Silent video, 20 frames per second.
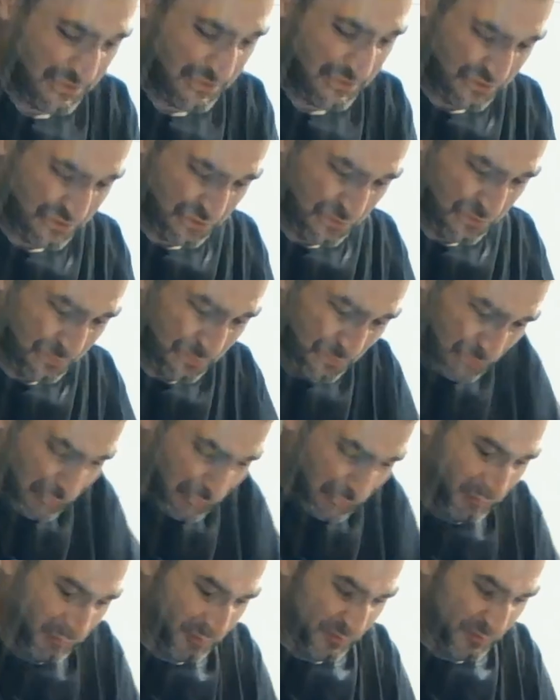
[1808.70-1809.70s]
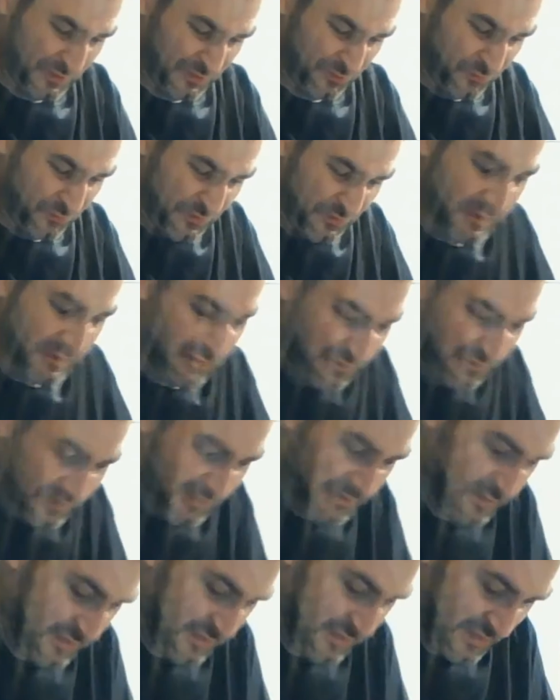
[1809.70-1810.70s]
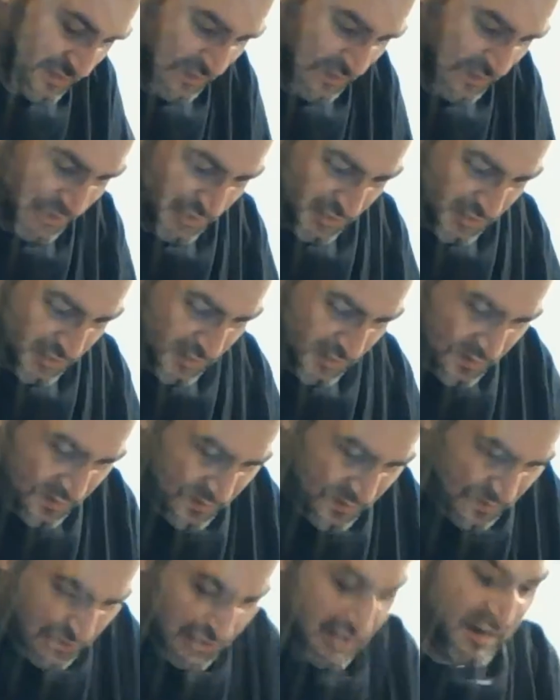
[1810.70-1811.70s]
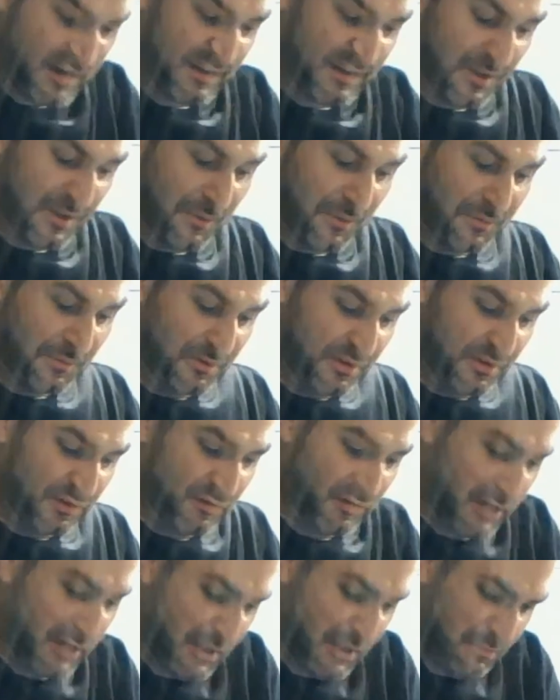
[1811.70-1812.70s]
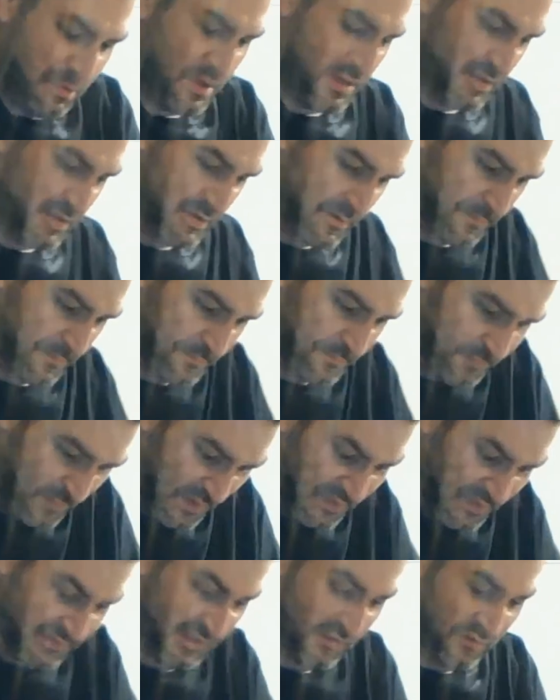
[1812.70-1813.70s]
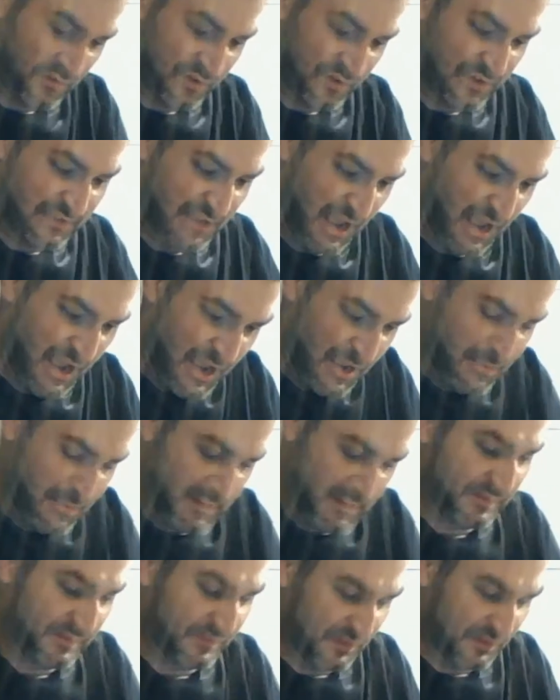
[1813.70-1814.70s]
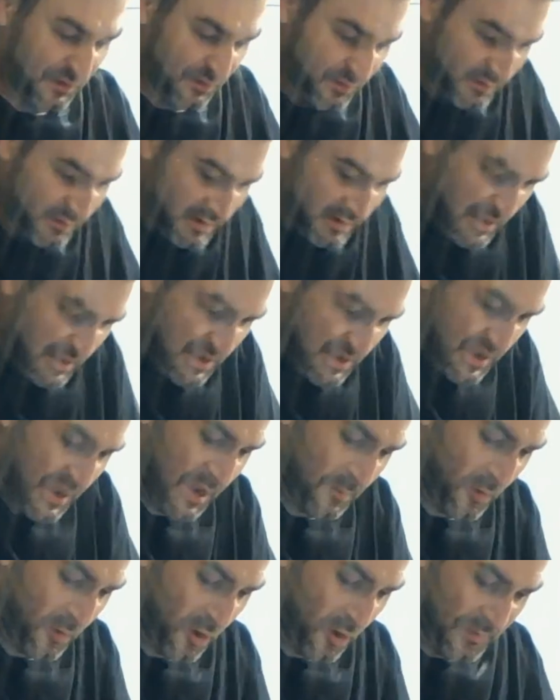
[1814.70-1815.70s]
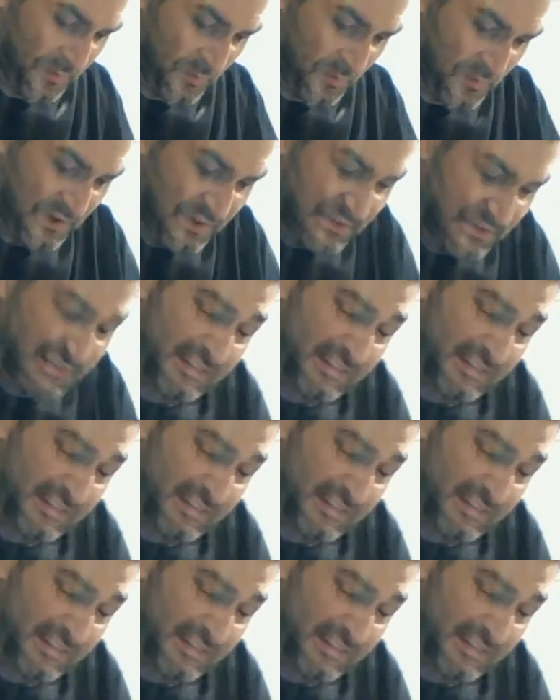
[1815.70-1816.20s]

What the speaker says: shoot pool and grill and cook us up some good grub and just have a good time. And so I'm hoping we can